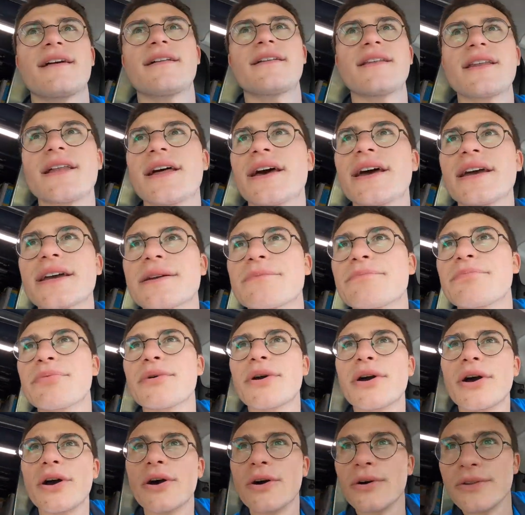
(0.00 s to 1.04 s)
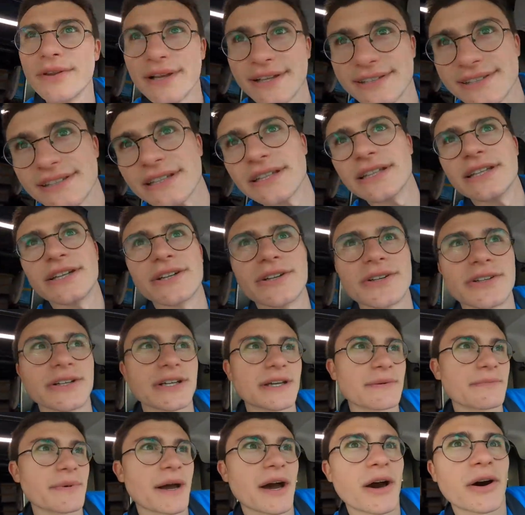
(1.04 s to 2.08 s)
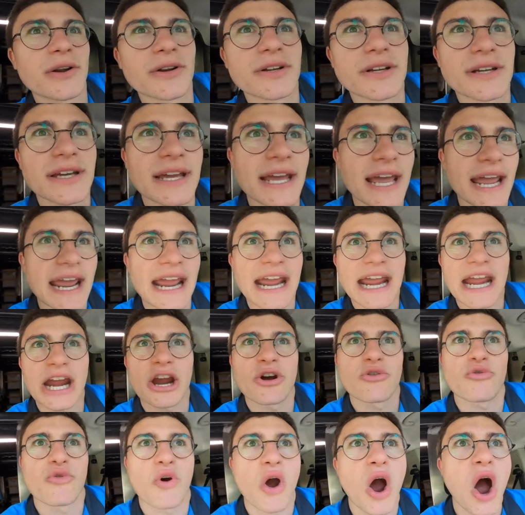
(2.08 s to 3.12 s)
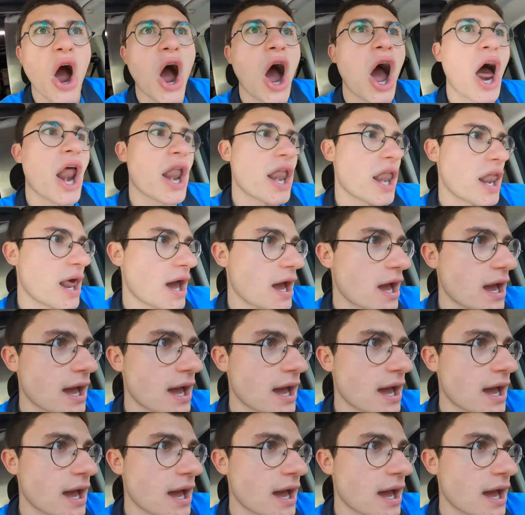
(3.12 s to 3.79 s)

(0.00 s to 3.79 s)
Like, bro, that's literally about heroin.